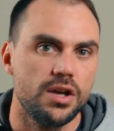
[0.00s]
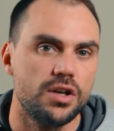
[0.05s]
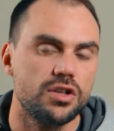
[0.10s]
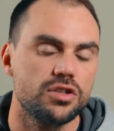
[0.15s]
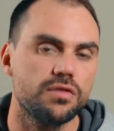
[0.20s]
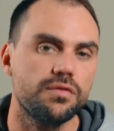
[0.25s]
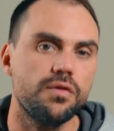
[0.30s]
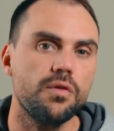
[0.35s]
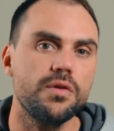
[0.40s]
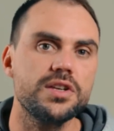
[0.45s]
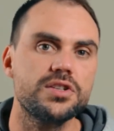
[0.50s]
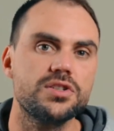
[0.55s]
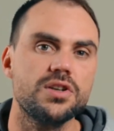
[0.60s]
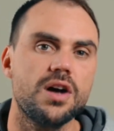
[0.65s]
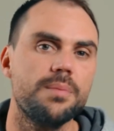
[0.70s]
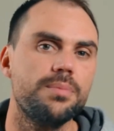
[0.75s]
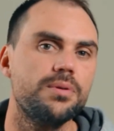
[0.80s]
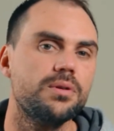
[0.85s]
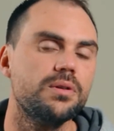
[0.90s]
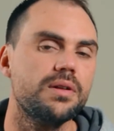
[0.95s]
So for
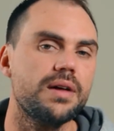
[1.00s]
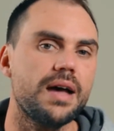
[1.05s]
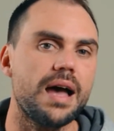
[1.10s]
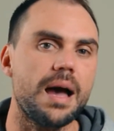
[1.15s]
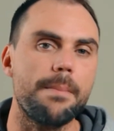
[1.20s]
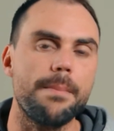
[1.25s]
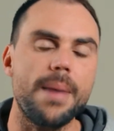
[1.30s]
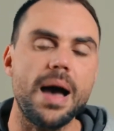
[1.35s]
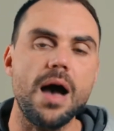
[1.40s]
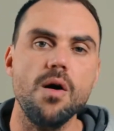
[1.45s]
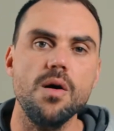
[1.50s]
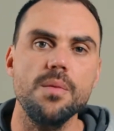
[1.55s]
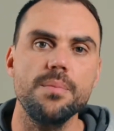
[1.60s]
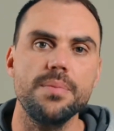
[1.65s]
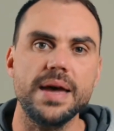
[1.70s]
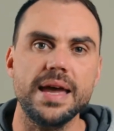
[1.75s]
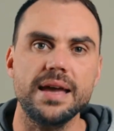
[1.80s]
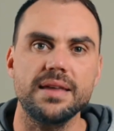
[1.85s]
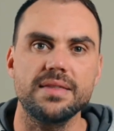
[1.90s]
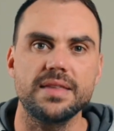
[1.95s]
example, a power
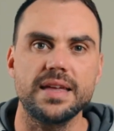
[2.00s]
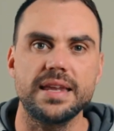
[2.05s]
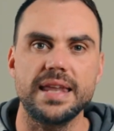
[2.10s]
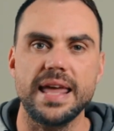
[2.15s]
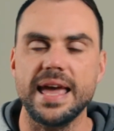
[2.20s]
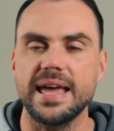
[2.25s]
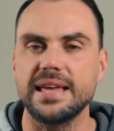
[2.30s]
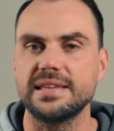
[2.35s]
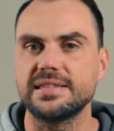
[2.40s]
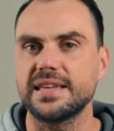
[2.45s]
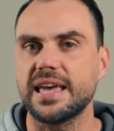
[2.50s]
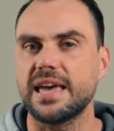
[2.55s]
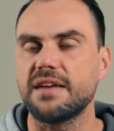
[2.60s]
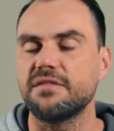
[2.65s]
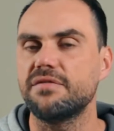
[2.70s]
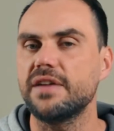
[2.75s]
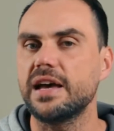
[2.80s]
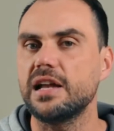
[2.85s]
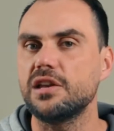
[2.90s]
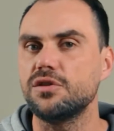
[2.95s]
bank that has a
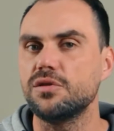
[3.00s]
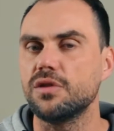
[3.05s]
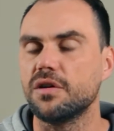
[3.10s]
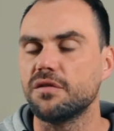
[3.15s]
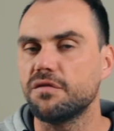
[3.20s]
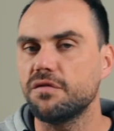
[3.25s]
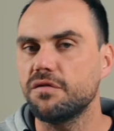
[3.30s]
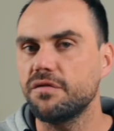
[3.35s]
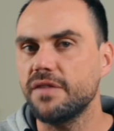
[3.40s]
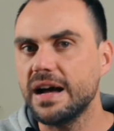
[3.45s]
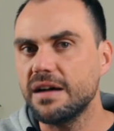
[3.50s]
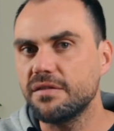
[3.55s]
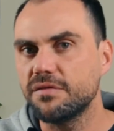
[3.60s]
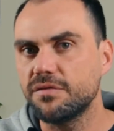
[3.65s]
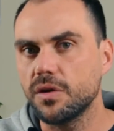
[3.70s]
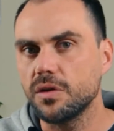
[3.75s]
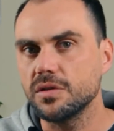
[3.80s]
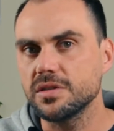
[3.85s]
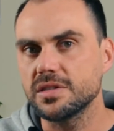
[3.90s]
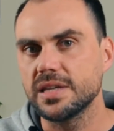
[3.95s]
value of 5
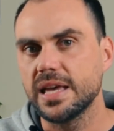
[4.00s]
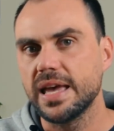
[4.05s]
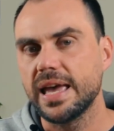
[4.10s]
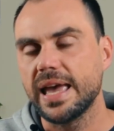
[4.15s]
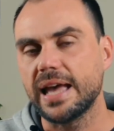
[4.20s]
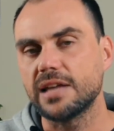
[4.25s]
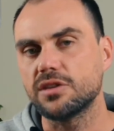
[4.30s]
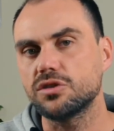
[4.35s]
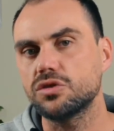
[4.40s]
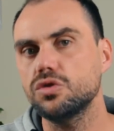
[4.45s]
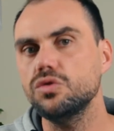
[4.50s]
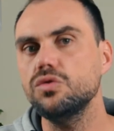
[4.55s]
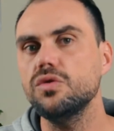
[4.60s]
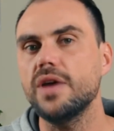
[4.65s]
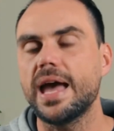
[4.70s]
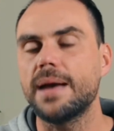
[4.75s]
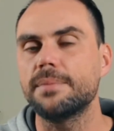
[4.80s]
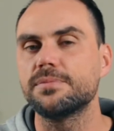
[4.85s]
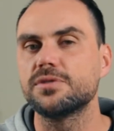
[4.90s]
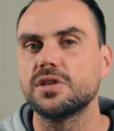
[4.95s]
volts at 2
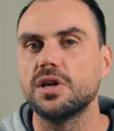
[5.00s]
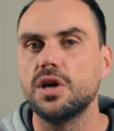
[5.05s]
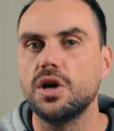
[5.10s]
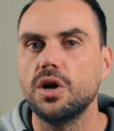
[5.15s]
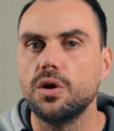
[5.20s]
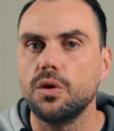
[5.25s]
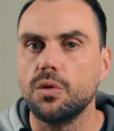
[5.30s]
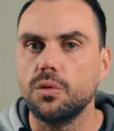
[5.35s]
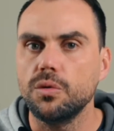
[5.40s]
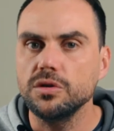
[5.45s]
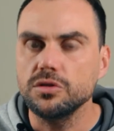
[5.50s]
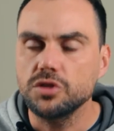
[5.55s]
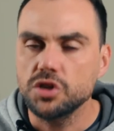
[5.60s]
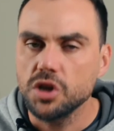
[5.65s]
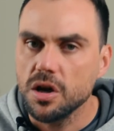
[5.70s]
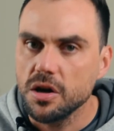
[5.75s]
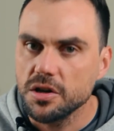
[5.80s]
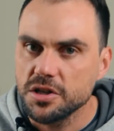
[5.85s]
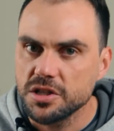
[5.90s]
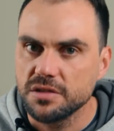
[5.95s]
amps will
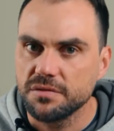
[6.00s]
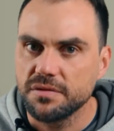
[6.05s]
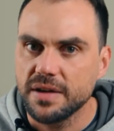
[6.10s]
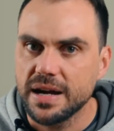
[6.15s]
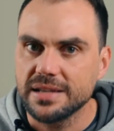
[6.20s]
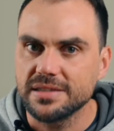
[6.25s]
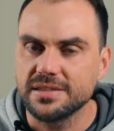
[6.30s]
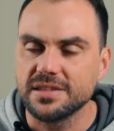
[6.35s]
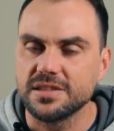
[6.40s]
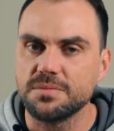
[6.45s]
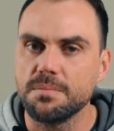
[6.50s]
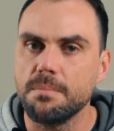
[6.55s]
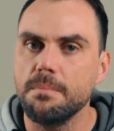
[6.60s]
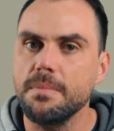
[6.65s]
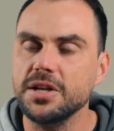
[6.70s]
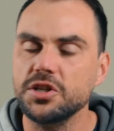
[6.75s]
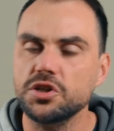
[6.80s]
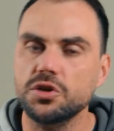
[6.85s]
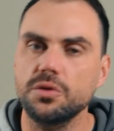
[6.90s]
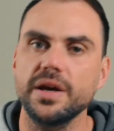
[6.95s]
charge devices
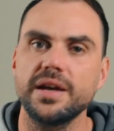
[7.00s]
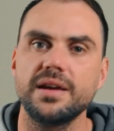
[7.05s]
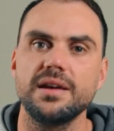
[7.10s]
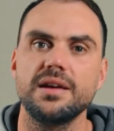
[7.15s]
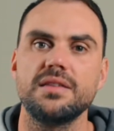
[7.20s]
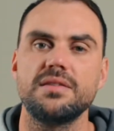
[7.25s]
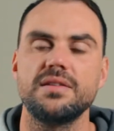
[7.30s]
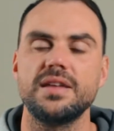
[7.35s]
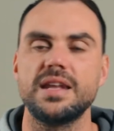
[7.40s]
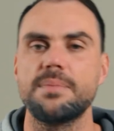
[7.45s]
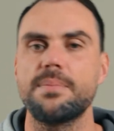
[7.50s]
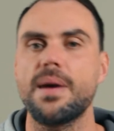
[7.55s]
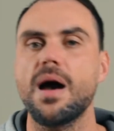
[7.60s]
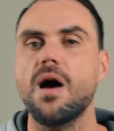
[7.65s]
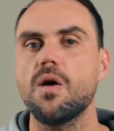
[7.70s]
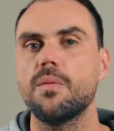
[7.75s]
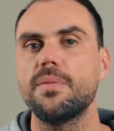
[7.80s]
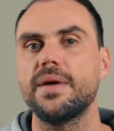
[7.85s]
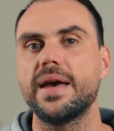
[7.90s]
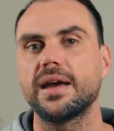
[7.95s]
much quicker than a
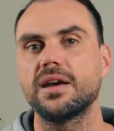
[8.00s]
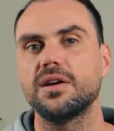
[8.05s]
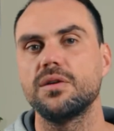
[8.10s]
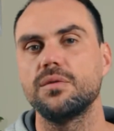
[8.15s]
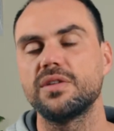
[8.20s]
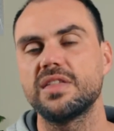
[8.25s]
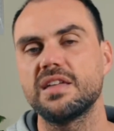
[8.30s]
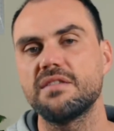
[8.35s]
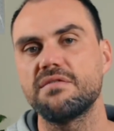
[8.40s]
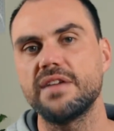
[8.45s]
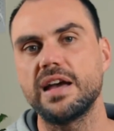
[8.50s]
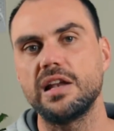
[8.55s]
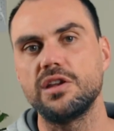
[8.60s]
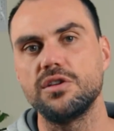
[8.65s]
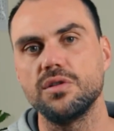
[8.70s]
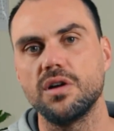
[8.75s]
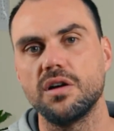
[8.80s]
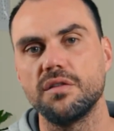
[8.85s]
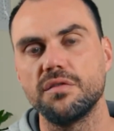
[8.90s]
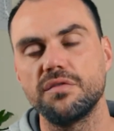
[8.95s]
power bank with a
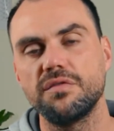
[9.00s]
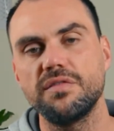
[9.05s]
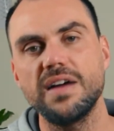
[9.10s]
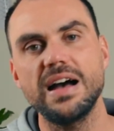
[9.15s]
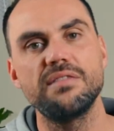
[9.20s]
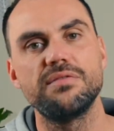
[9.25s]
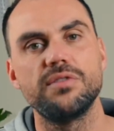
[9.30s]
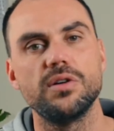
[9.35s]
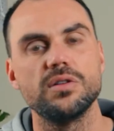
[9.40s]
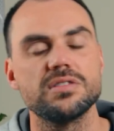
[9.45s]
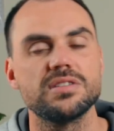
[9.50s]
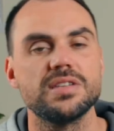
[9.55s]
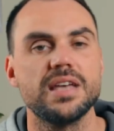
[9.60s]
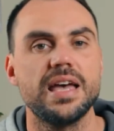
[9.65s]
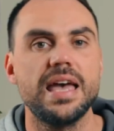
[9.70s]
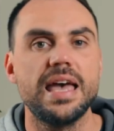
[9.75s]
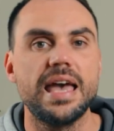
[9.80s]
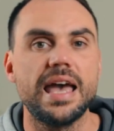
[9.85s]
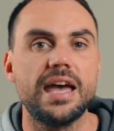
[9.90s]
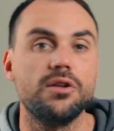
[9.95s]
value of 5 volts
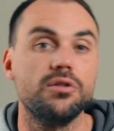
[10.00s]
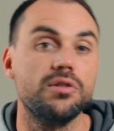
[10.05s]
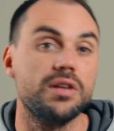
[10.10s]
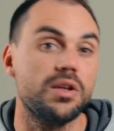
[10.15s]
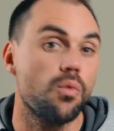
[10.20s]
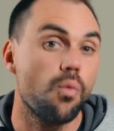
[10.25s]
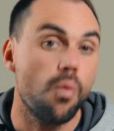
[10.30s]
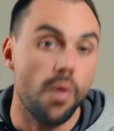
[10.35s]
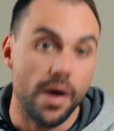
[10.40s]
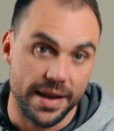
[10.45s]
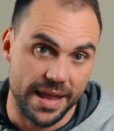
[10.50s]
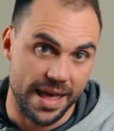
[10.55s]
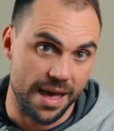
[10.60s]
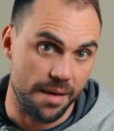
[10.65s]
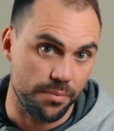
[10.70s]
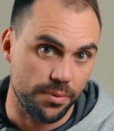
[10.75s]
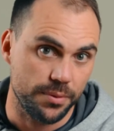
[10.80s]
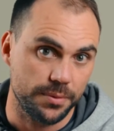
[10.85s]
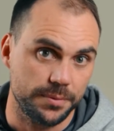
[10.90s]
and only 1 amp.